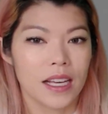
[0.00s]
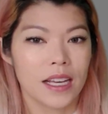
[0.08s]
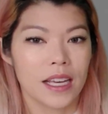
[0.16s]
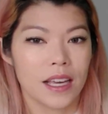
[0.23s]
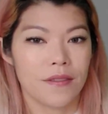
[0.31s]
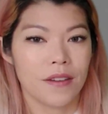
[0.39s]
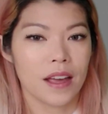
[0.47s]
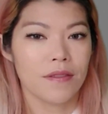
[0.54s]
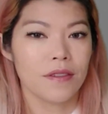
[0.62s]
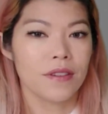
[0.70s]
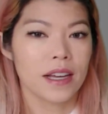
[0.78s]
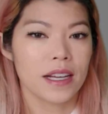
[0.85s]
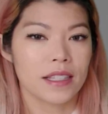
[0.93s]
If f
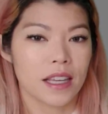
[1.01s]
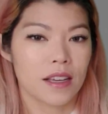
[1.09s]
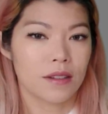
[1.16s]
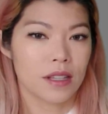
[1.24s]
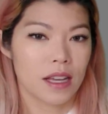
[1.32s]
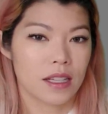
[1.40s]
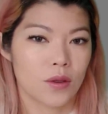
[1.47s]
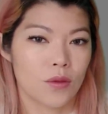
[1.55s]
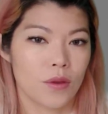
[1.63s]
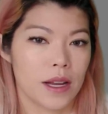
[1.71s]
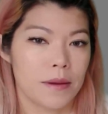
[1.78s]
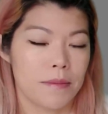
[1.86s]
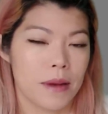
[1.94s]
of x equals x
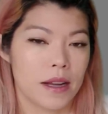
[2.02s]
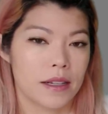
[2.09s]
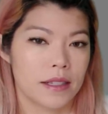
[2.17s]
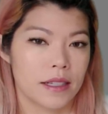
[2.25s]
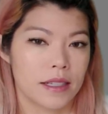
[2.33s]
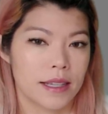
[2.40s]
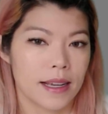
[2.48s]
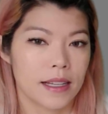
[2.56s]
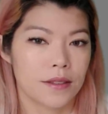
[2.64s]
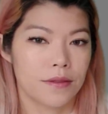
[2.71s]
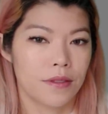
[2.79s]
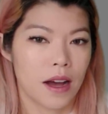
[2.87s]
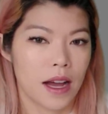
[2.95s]
squared minus
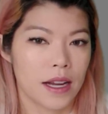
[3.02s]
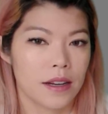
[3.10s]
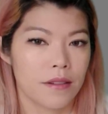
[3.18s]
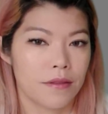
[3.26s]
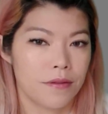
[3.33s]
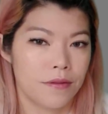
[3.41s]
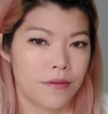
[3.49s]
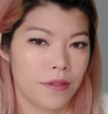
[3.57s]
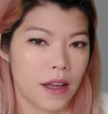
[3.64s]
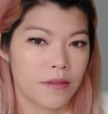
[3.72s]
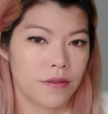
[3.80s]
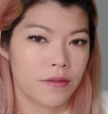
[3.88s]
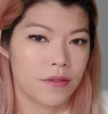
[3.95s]
6x, find
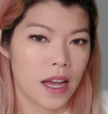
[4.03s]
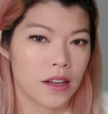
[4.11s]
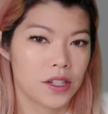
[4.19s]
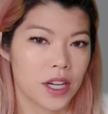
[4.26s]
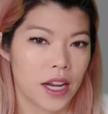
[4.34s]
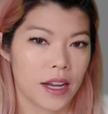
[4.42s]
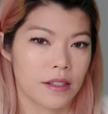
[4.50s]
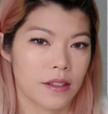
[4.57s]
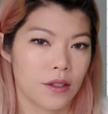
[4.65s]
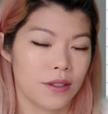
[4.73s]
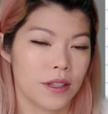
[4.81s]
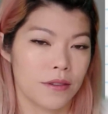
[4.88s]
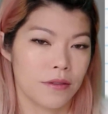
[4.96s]
f dash x
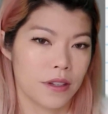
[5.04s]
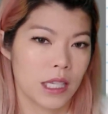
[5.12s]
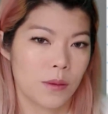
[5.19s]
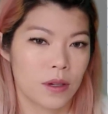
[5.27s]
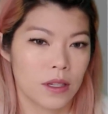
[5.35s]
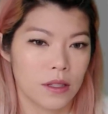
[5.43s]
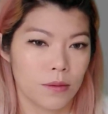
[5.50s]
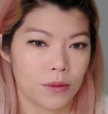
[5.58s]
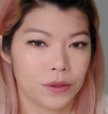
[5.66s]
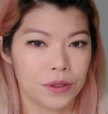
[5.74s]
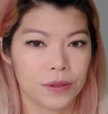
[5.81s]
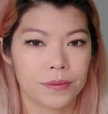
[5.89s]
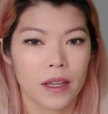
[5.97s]
using first
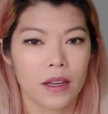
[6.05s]
principles.